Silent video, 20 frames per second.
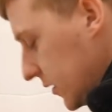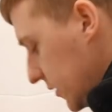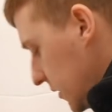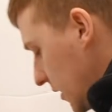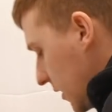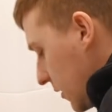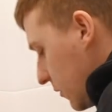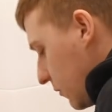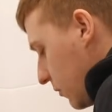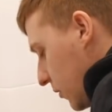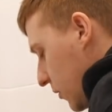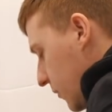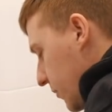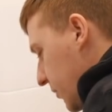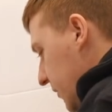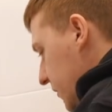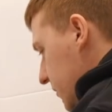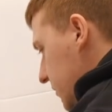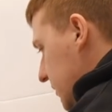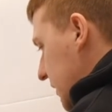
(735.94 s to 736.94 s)
It's like a
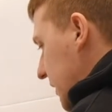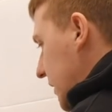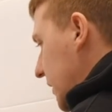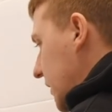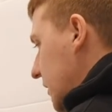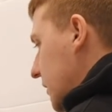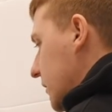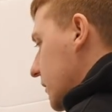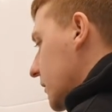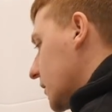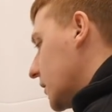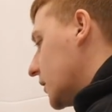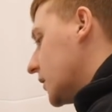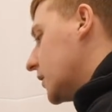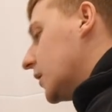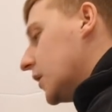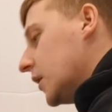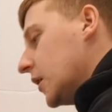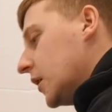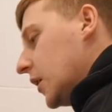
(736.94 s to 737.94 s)
waterproof sealant
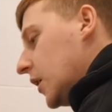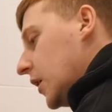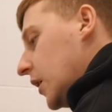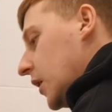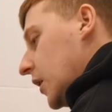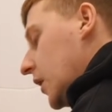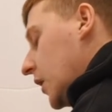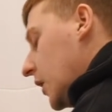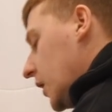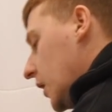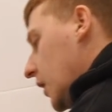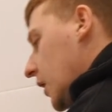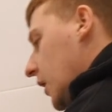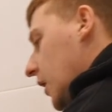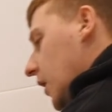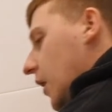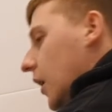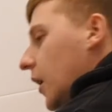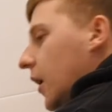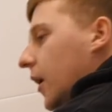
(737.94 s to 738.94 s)

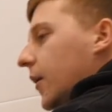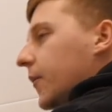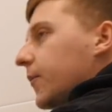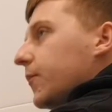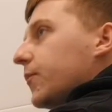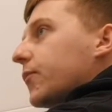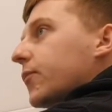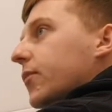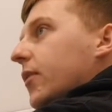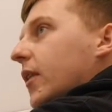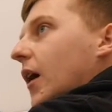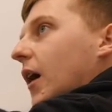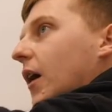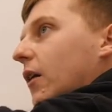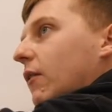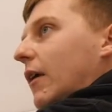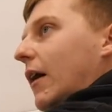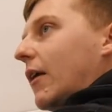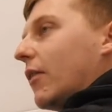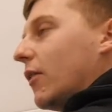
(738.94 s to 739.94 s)

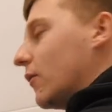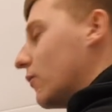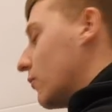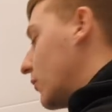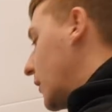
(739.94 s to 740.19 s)
around the